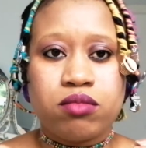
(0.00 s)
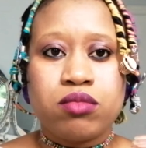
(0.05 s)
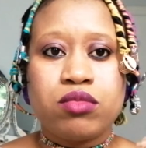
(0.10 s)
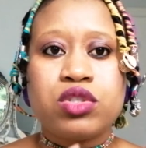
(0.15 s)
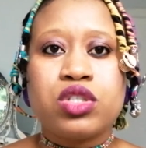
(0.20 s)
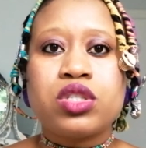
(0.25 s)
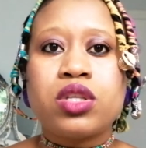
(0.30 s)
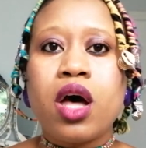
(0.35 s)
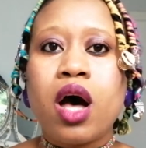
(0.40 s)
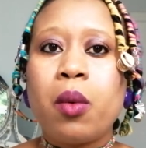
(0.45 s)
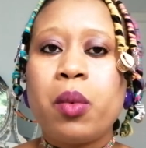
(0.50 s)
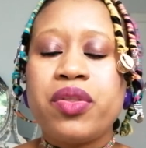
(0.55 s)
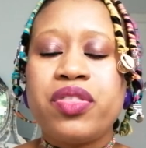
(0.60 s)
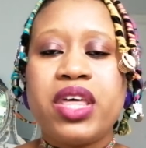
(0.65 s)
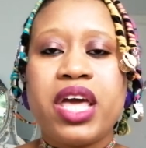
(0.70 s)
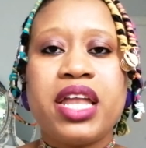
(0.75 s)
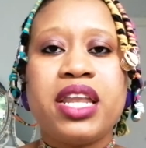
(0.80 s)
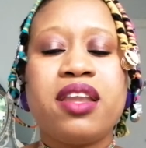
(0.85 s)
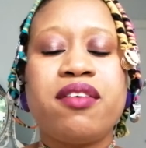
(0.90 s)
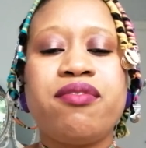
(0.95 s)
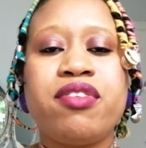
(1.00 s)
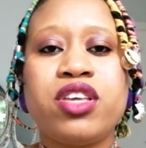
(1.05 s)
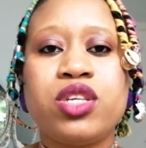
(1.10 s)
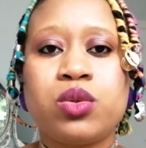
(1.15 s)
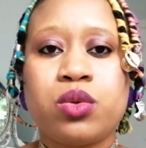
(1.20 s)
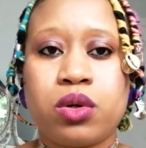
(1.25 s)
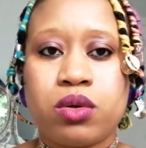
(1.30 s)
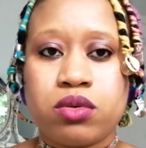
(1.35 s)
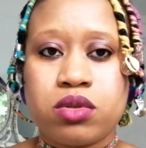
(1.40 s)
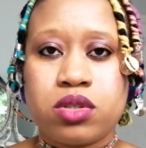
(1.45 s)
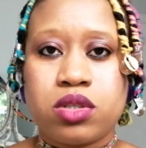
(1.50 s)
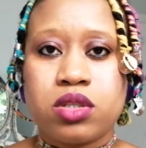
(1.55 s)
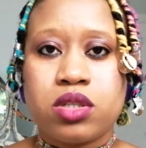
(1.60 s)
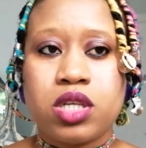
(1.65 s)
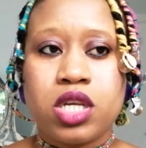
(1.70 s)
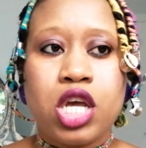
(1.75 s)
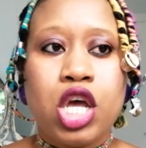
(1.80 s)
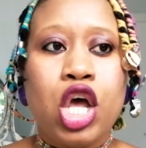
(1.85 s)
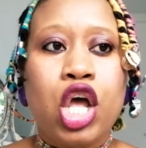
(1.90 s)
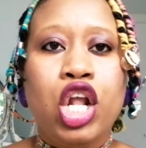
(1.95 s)
start with individuals.
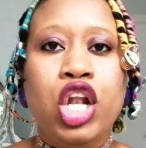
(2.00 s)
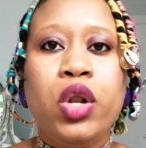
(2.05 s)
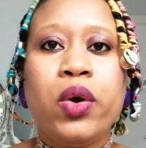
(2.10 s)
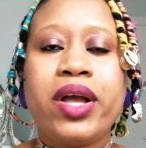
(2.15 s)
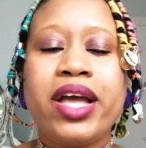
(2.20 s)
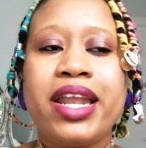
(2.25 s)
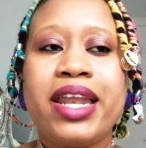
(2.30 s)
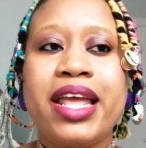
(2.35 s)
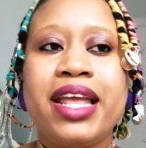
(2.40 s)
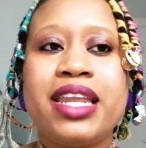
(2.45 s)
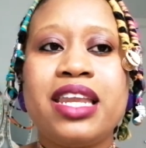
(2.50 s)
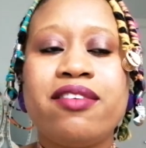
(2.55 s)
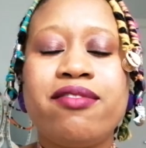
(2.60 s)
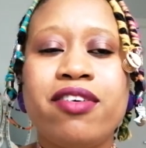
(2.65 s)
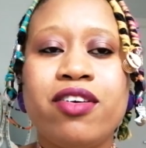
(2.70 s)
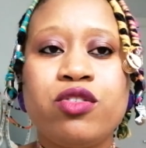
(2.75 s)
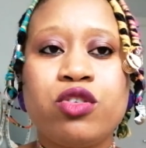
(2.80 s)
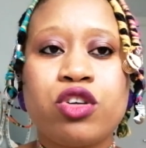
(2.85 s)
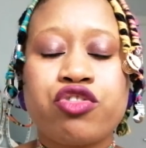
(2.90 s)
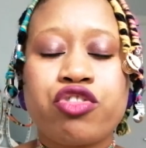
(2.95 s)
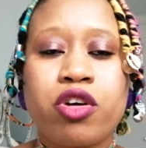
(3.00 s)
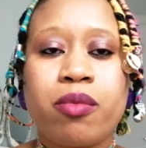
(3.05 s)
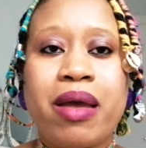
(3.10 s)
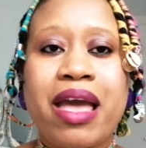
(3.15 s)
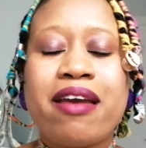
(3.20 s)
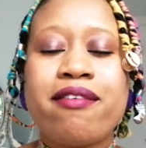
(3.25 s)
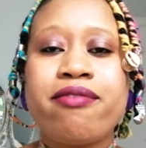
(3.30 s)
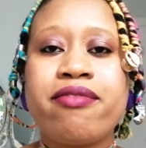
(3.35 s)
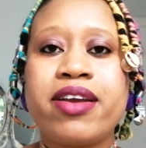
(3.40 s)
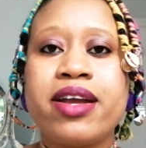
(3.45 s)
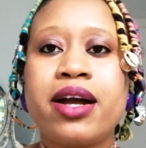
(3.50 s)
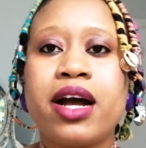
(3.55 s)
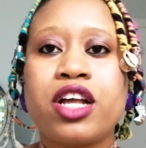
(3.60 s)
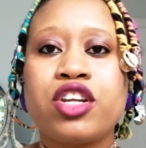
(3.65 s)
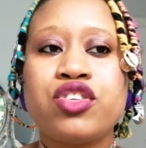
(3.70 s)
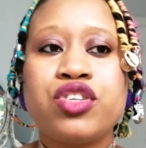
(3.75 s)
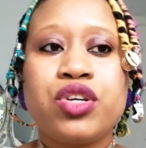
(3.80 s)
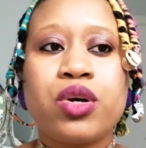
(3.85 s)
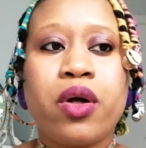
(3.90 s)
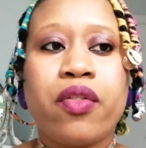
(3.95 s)
Look at individuals from every
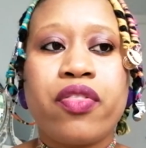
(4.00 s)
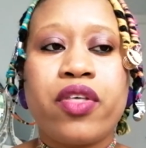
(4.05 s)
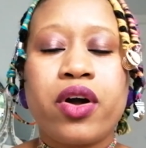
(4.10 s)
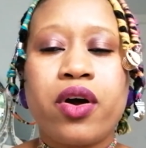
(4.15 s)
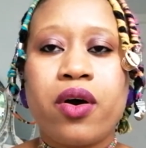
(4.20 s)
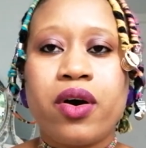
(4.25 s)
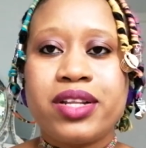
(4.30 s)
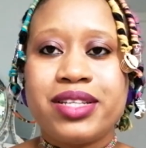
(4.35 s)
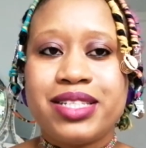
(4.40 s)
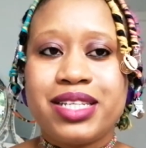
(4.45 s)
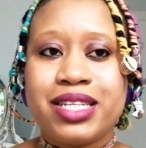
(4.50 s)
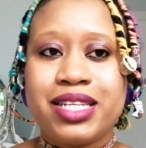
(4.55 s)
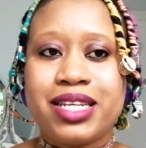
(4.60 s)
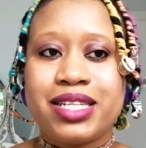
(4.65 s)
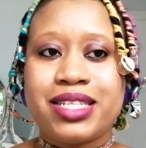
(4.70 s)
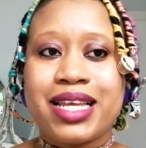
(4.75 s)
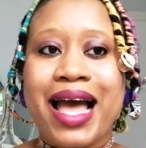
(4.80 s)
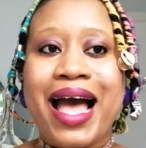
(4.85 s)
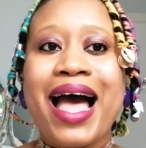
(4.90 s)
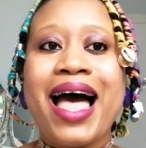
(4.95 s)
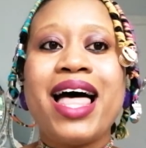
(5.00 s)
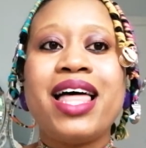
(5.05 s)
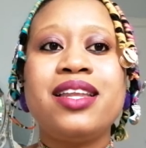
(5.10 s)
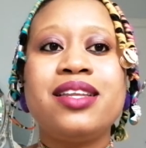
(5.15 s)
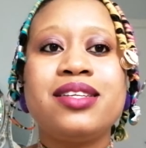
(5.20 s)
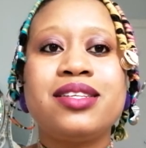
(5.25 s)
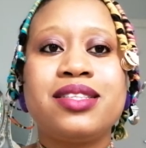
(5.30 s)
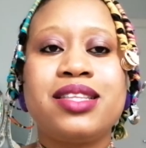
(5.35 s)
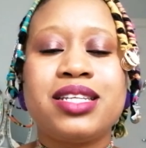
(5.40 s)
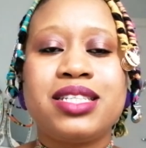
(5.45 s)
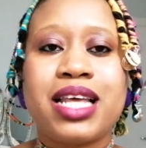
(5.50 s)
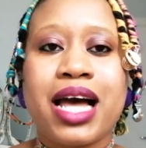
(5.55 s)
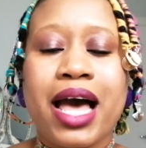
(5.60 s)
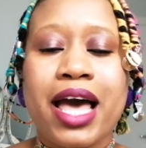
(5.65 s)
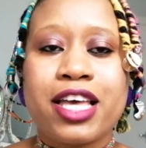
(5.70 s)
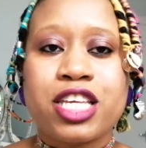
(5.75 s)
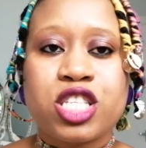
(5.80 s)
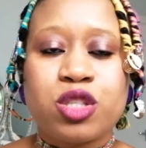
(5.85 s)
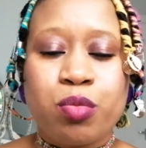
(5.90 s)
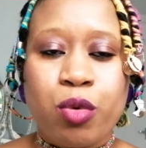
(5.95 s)
country on the continent and the
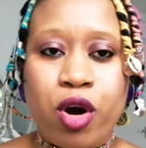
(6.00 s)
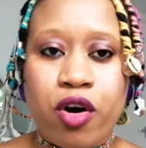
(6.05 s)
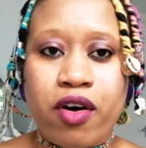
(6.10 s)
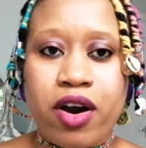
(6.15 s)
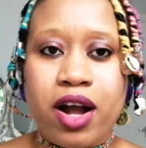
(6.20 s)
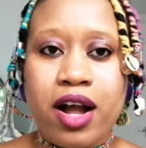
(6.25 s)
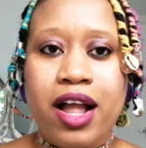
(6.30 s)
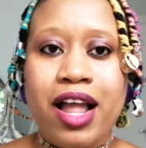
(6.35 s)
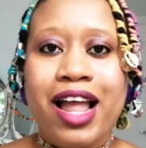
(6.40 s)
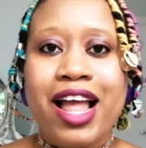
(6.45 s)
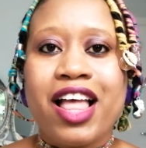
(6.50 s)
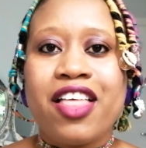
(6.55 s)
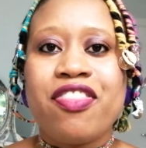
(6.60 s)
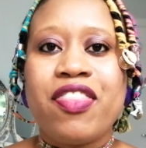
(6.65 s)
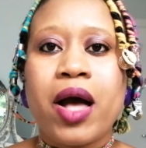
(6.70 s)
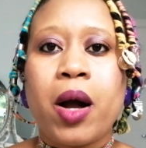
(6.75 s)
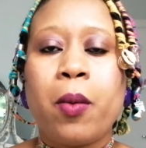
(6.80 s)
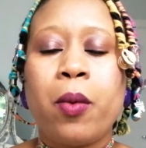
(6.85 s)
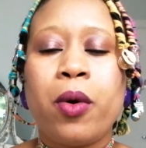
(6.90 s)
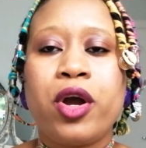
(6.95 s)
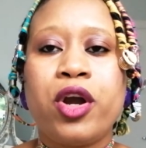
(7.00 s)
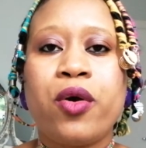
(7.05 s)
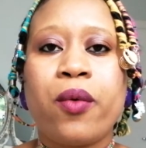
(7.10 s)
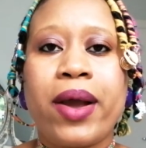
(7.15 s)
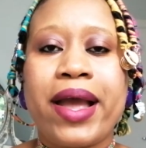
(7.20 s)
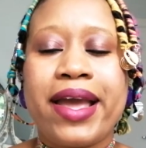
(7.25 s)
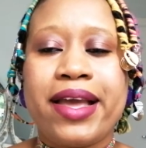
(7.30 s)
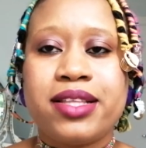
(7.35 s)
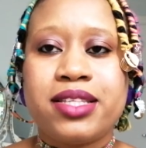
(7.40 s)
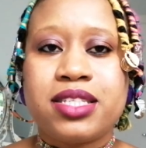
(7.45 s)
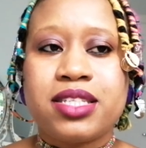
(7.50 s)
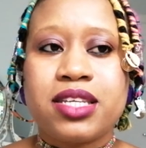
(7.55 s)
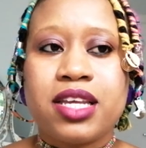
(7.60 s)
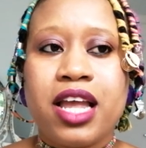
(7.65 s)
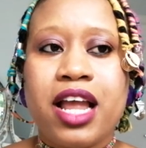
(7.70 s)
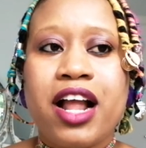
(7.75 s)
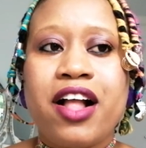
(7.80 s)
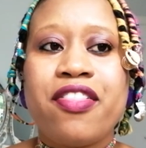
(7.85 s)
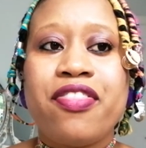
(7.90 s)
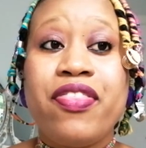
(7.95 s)
diaspora that were great.
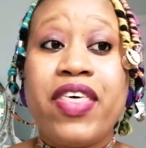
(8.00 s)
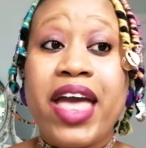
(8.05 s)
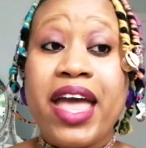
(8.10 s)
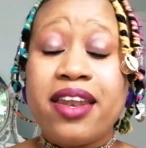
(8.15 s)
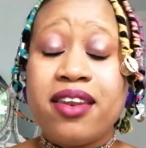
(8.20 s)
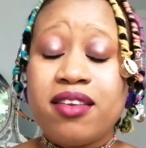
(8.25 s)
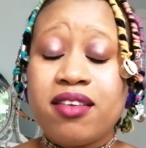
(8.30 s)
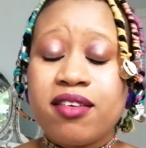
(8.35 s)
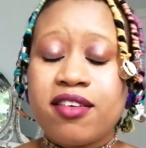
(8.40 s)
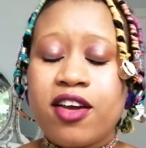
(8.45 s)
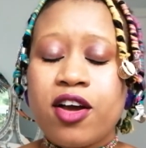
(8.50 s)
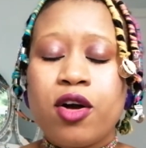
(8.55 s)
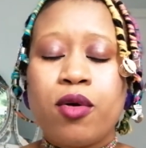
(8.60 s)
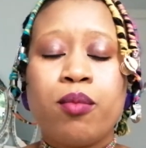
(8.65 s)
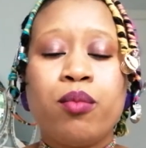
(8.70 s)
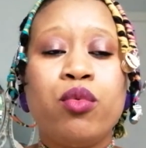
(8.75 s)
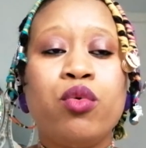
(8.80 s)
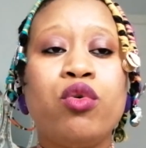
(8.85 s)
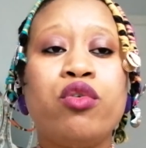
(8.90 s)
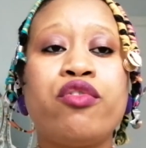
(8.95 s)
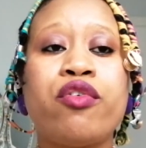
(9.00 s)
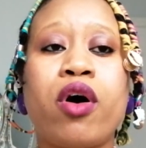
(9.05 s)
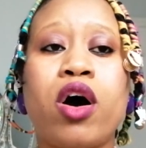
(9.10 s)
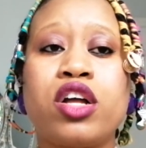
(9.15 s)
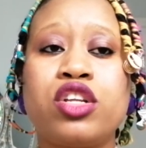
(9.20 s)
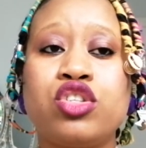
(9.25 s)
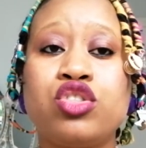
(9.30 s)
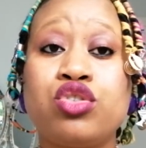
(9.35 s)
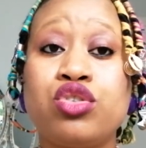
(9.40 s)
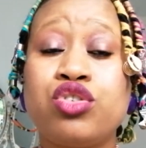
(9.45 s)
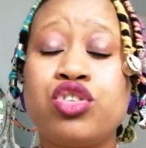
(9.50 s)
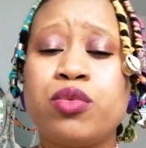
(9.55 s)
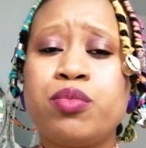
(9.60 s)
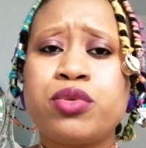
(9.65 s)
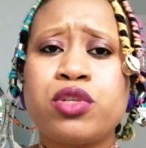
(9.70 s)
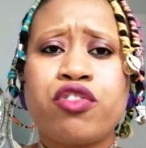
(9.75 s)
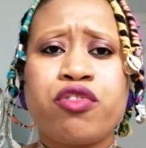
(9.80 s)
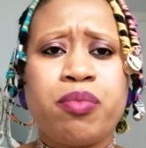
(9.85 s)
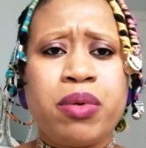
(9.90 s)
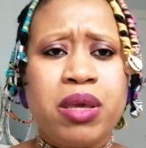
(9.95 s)
Then move on to
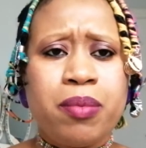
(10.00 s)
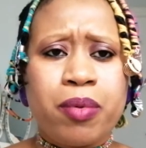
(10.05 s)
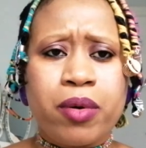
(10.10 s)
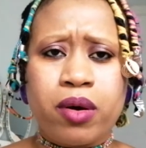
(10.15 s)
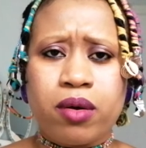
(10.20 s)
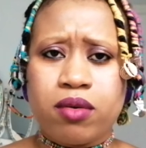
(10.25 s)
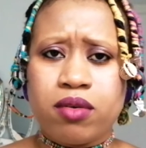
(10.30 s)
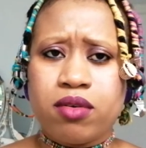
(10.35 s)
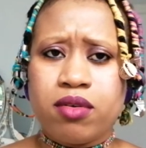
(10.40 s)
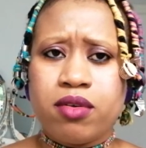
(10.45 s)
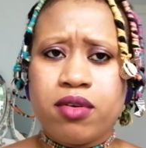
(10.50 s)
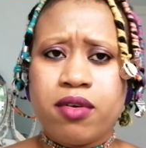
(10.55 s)
groups of people.